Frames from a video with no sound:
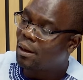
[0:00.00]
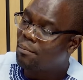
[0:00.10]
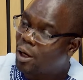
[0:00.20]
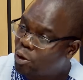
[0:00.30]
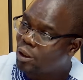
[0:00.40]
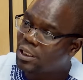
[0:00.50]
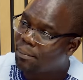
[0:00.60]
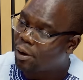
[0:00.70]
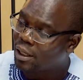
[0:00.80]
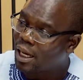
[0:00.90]
make noise
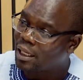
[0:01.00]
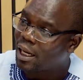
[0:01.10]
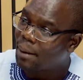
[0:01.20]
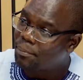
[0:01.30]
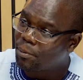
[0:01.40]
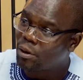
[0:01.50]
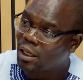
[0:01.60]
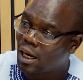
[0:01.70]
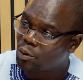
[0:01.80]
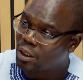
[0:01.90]
about that are people in
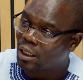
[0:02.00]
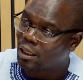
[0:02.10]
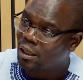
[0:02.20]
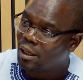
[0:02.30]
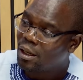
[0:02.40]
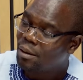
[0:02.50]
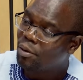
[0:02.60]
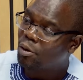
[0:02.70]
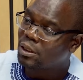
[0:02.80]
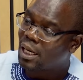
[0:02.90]
Gauteng.
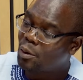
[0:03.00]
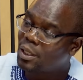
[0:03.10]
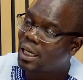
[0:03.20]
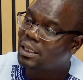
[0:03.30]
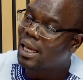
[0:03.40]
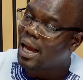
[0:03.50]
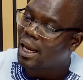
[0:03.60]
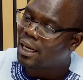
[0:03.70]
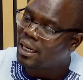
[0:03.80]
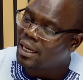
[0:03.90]
Because Gauteng has the
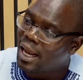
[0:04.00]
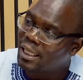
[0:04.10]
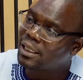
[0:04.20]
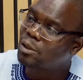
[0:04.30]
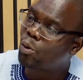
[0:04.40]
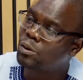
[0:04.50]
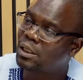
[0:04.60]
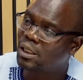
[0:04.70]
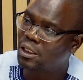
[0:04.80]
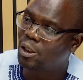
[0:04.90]
largest
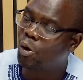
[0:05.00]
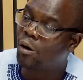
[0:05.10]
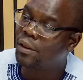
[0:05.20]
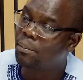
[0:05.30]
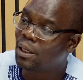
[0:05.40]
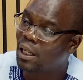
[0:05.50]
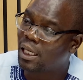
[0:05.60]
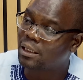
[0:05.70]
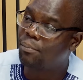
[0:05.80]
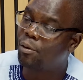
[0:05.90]
concentration of the middle
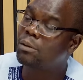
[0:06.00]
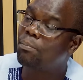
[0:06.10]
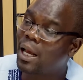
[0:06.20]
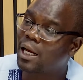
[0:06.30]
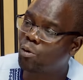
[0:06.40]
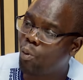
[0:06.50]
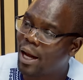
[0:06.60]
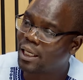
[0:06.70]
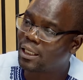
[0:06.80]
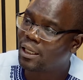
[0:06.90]
class, both black and
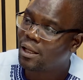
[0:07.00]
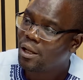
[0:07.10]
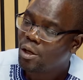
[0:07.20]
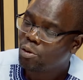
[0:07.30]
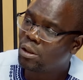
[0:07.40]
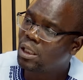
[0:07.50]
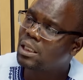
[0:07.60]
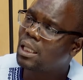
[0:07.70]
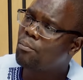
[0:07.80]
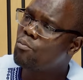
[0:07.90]
white. So these
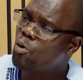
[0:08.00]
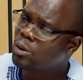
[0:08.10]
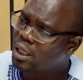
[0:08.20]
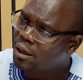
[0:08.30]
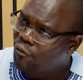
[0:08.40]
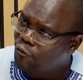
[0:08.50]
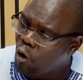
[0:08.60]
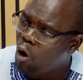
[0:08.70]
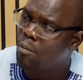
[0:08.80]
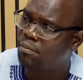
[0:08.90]
are the most
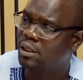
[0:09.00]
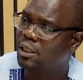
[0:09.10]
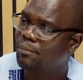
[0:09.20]
informed,